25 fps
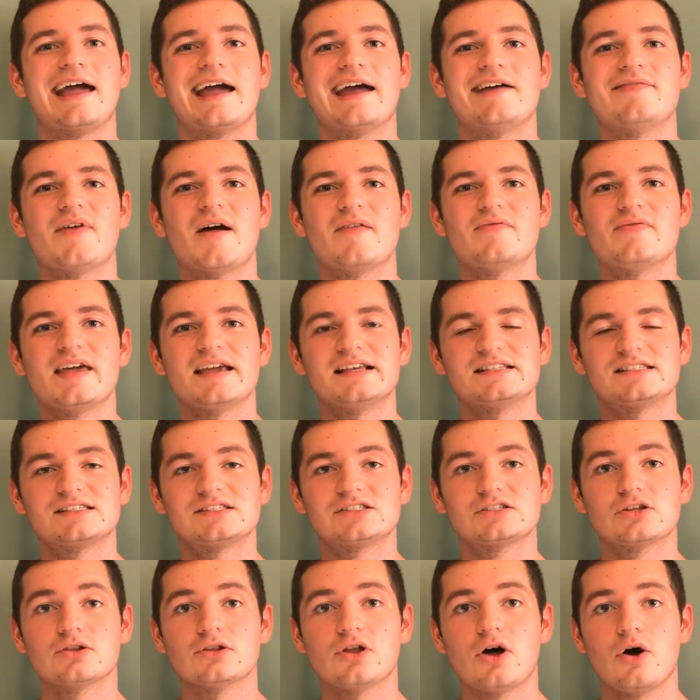and then they
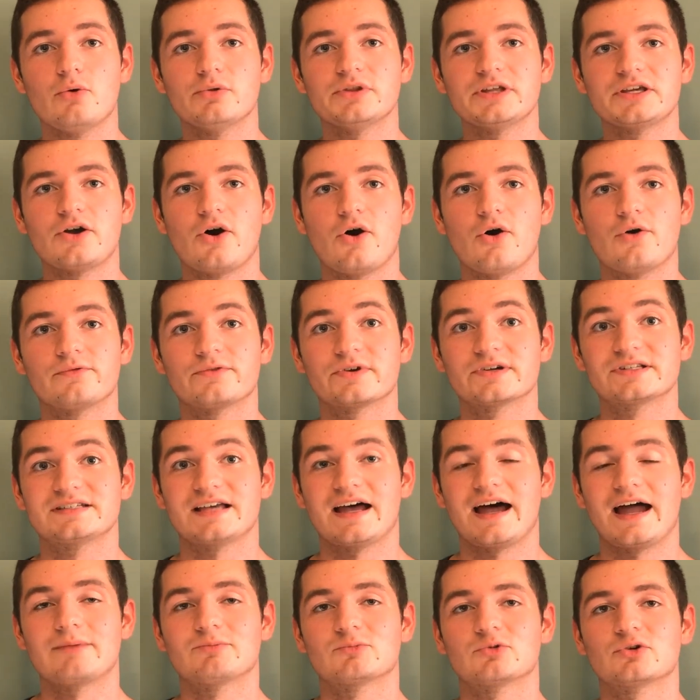slowly over
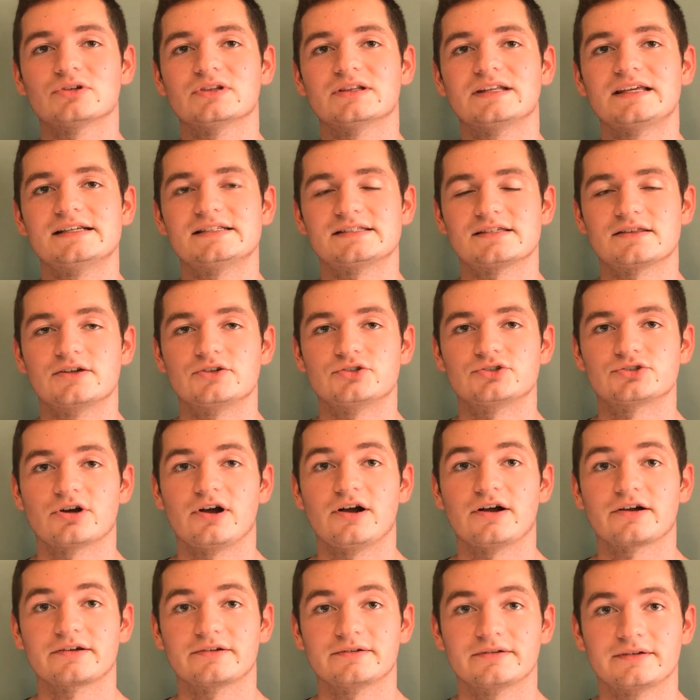time release the
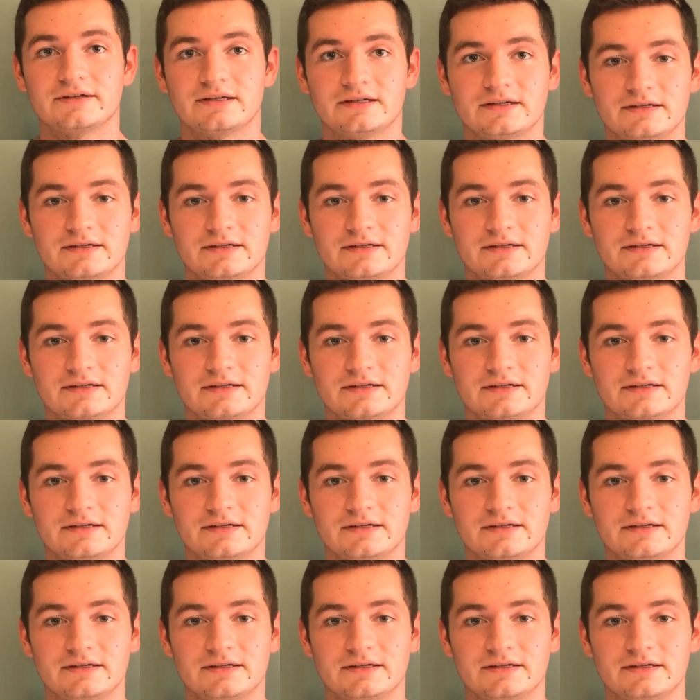drug.